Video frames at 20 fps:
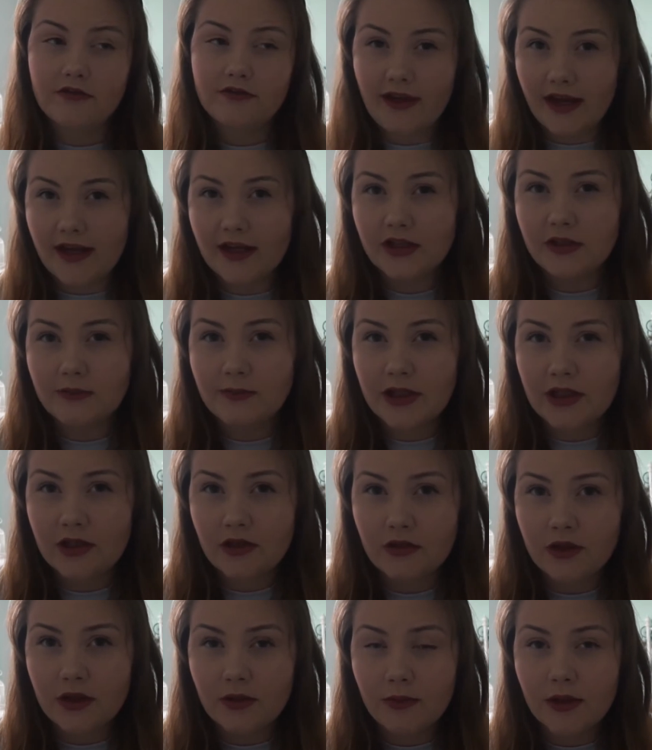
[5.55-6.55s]
That can mean
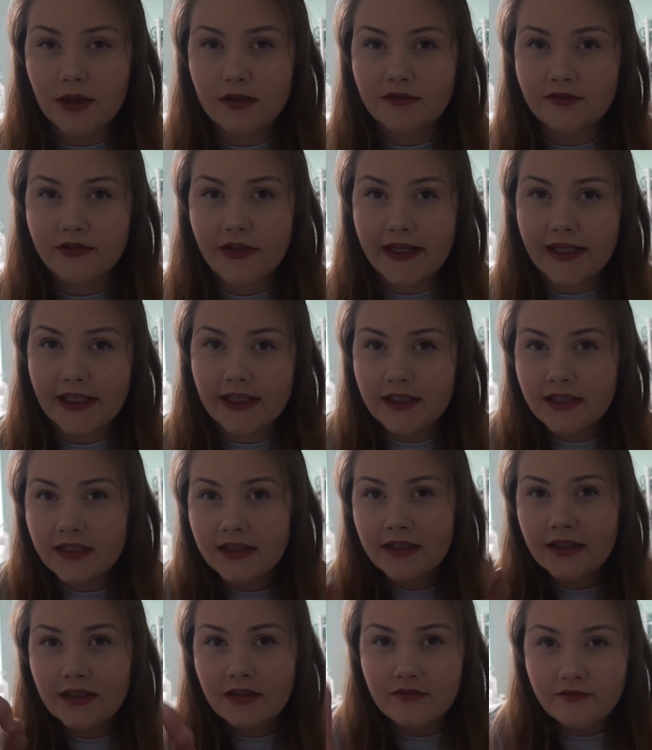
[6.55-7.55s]
only one thing.
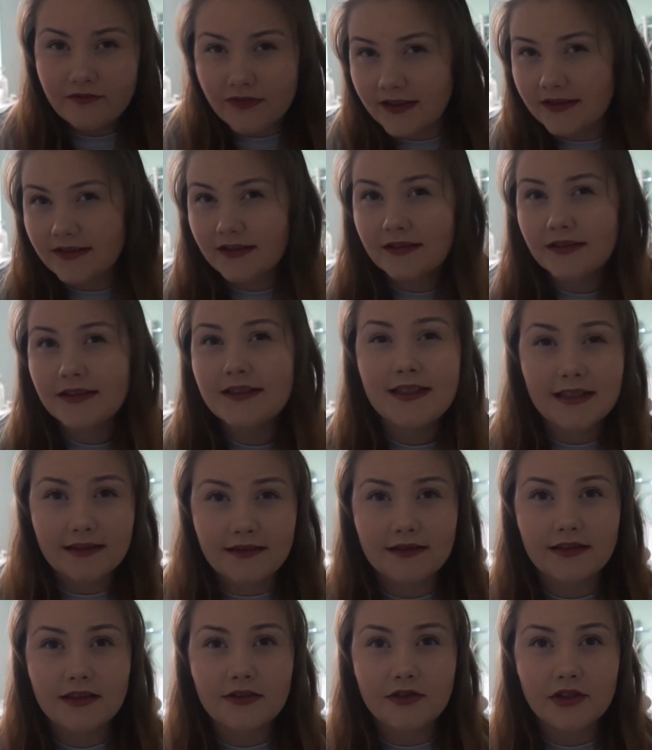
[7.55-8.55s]
This is a
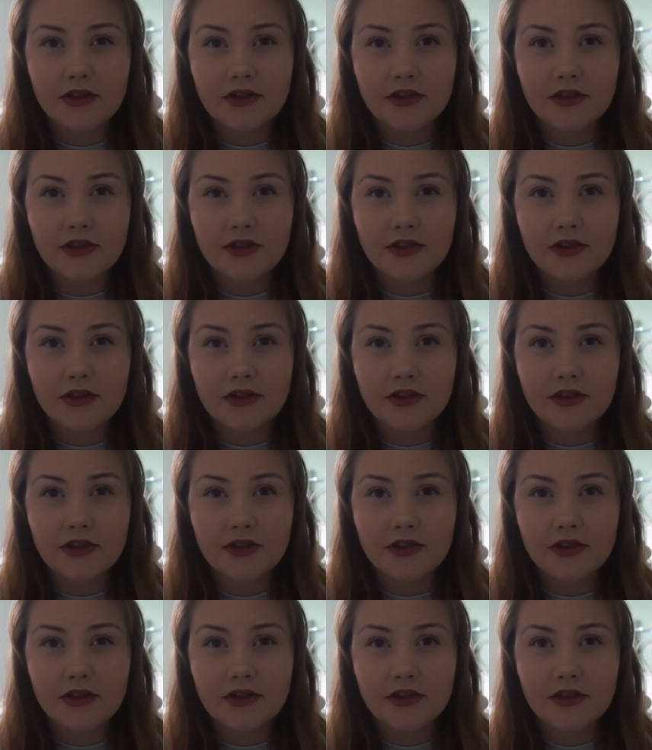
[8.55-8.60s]
Disney